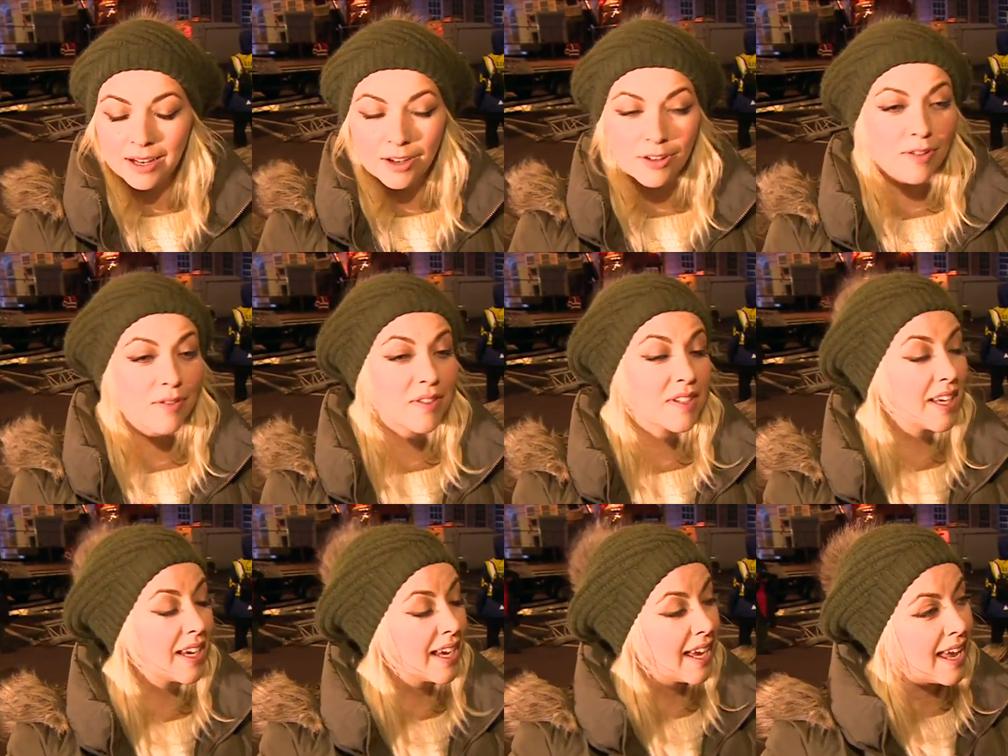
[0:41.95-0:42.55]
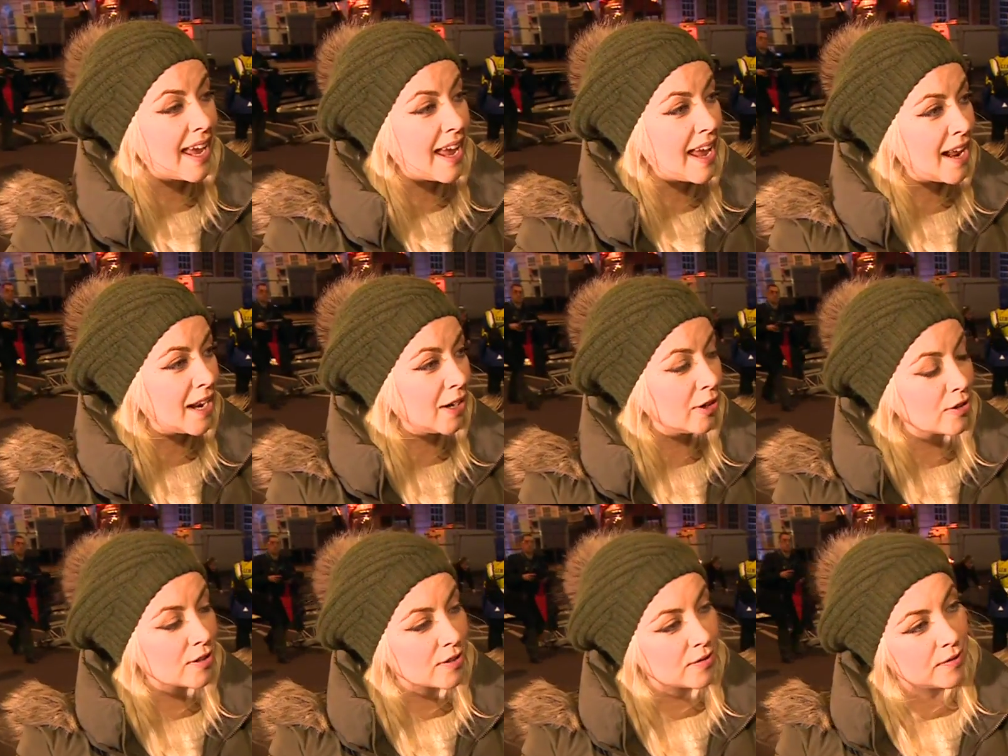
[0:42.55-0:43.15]
lots of singing,
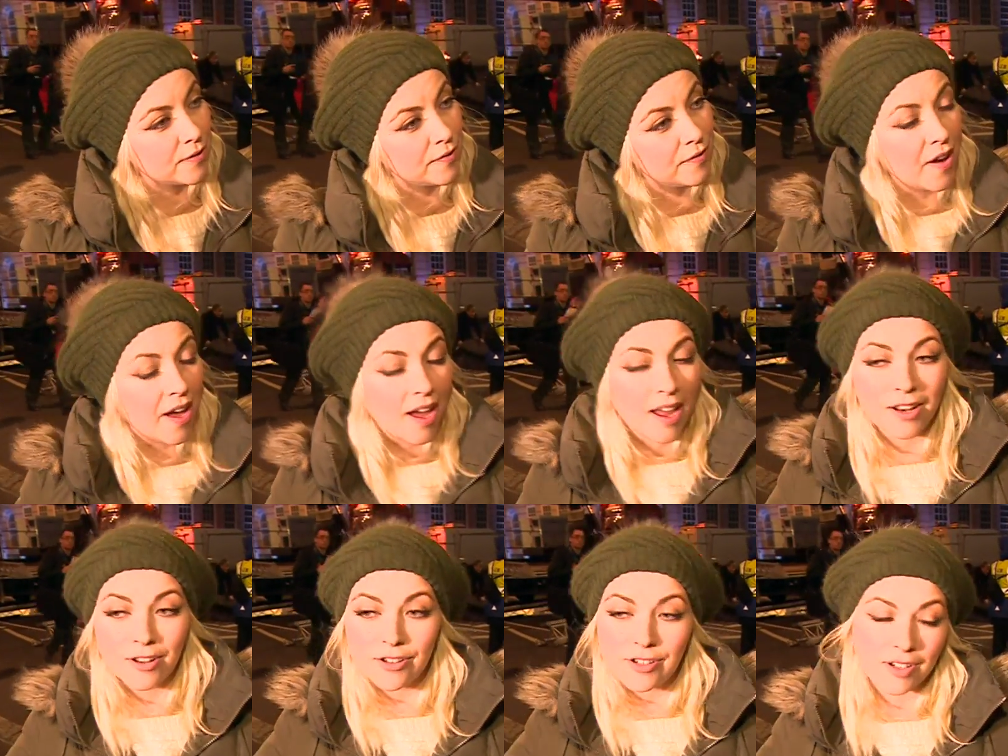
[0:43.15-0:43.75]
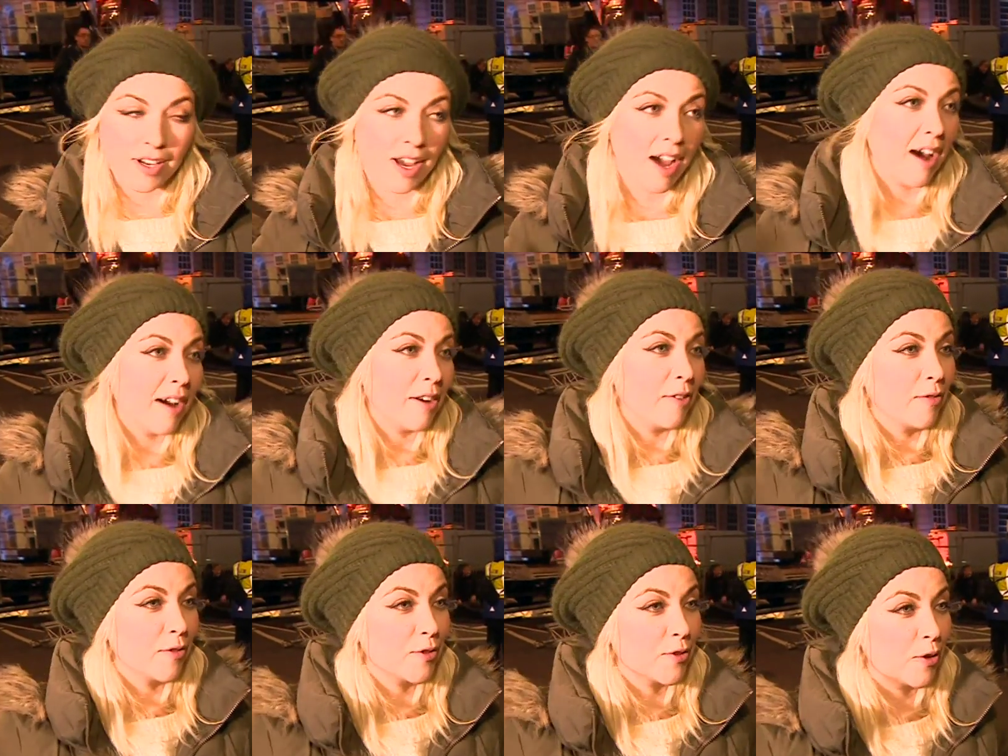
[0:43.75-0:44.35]
lots of fun, lots of
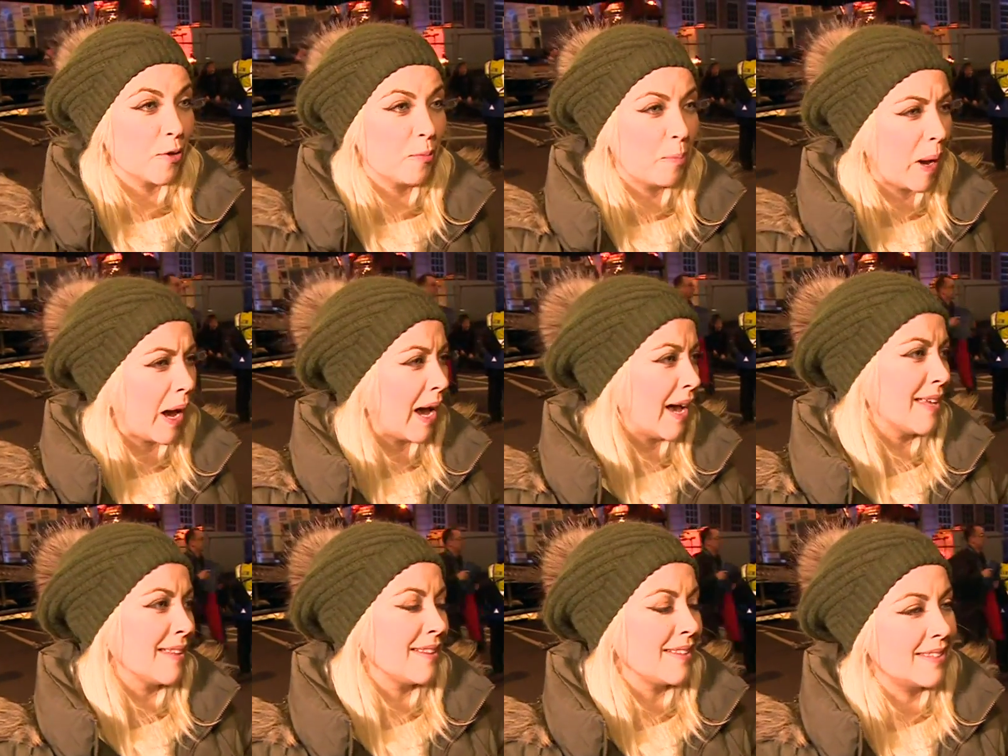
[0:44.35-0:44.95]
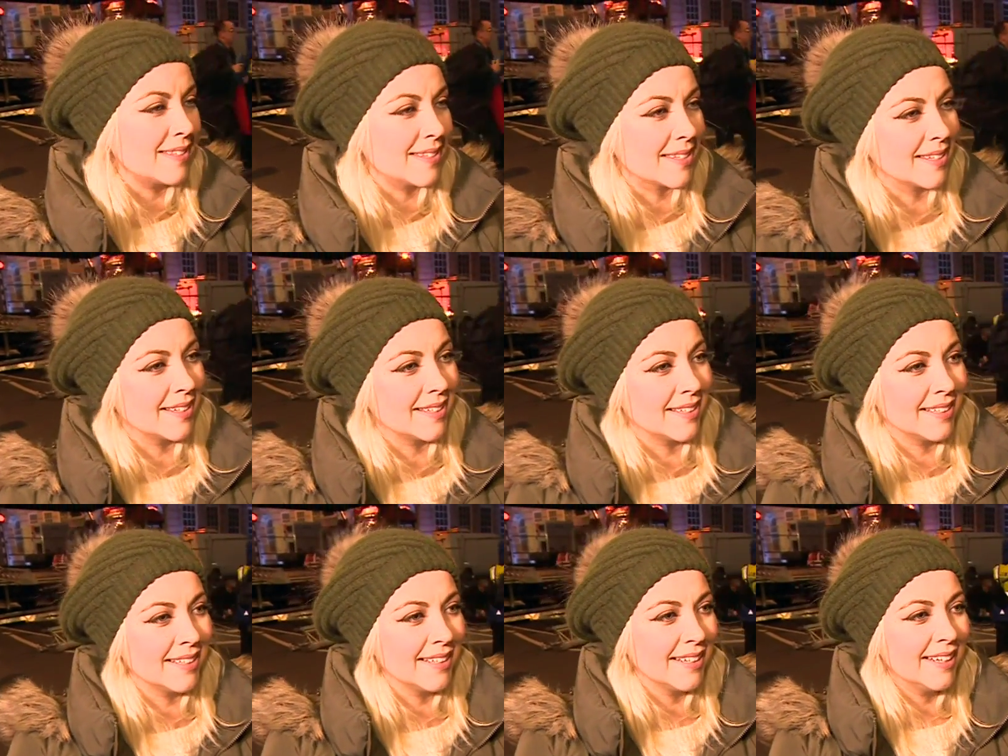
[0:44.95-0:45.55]
carnival sort of bands,
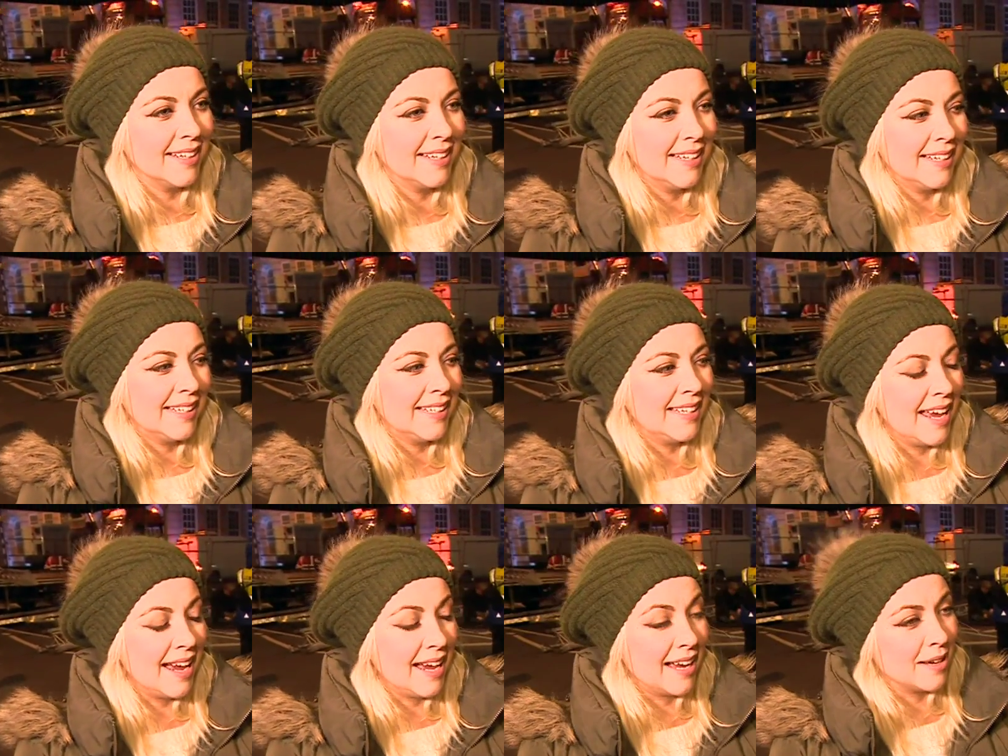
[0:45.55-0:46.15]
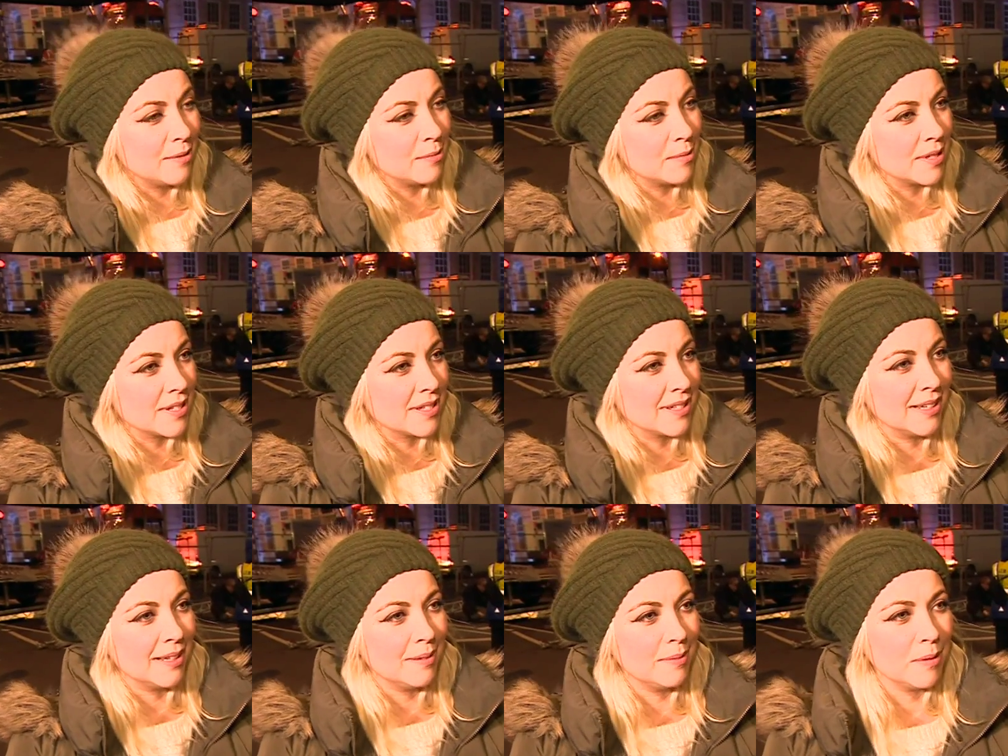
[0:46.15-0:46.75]
and yeah, it
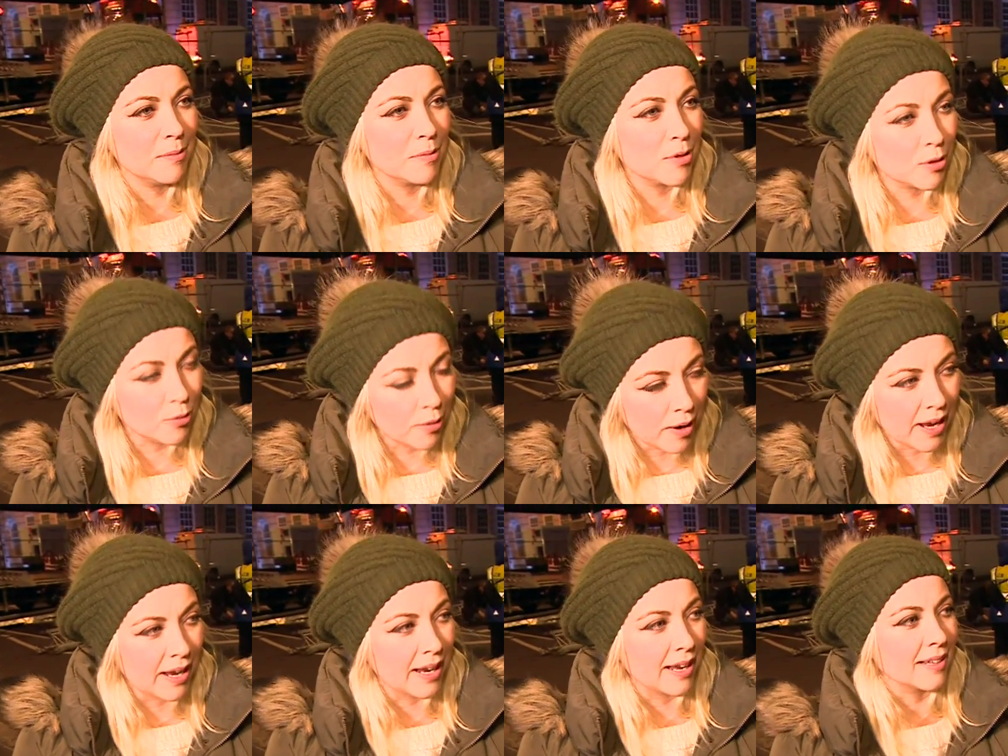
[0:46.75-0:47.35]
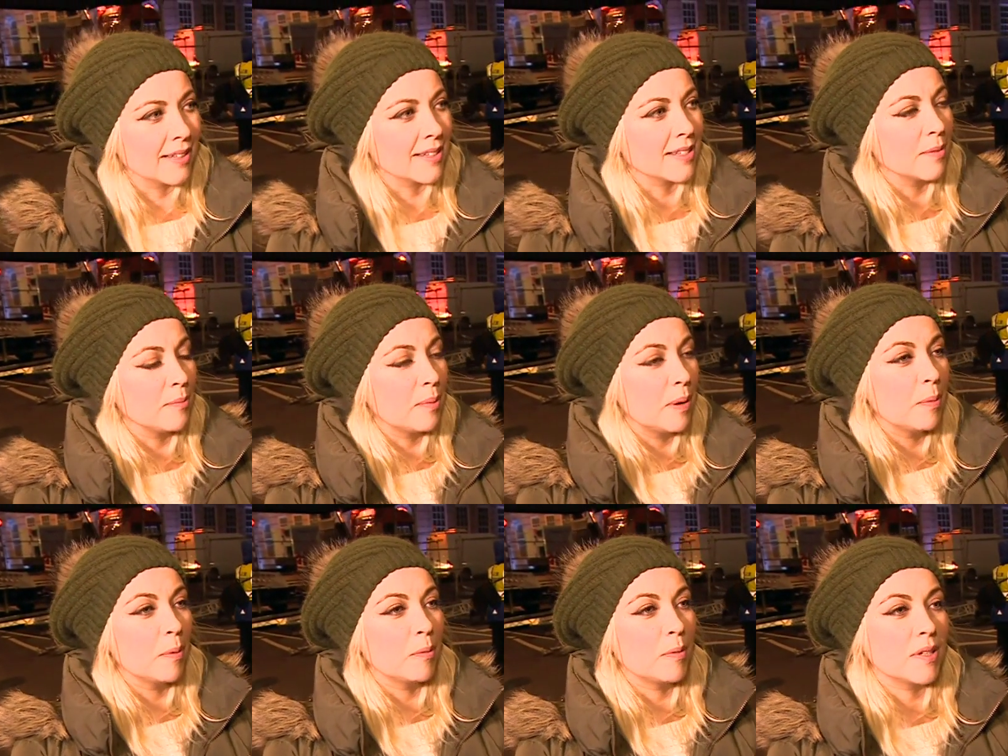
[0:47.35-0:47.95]
was great, and
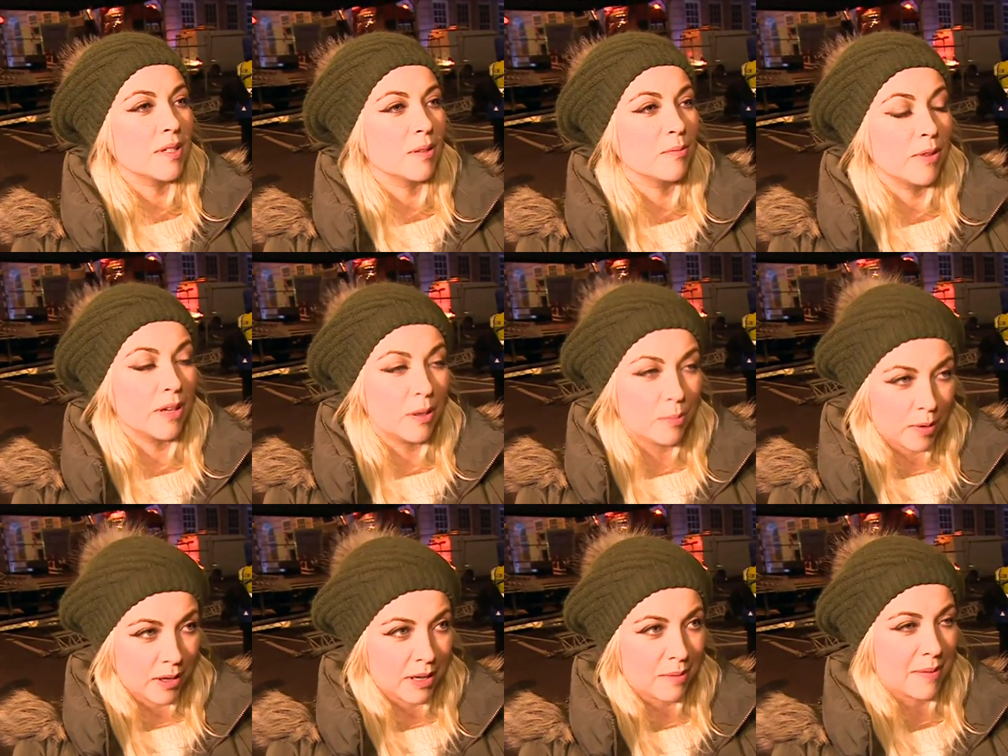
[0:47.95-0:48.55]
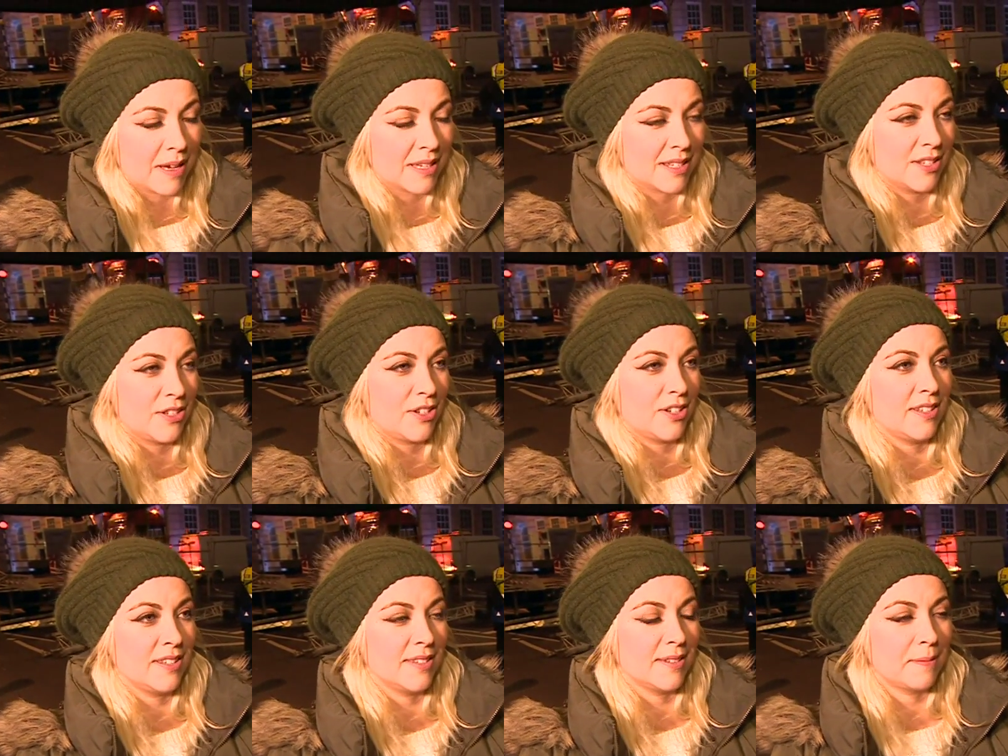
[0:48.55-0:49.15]
some people with some really brilliant
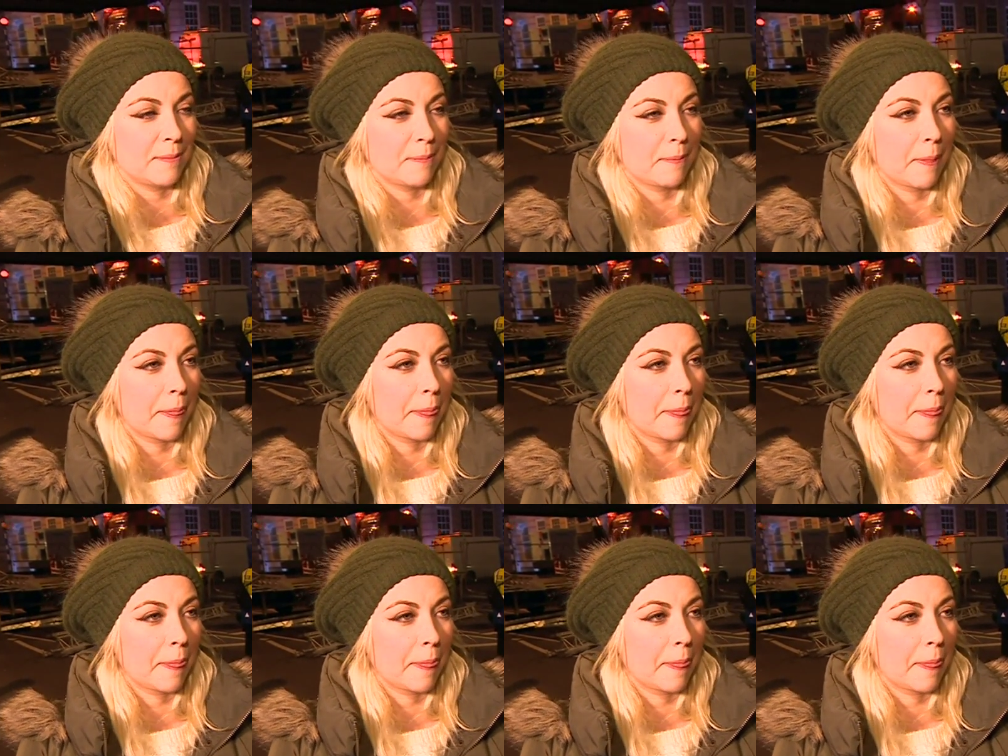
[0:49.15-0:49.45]
messages.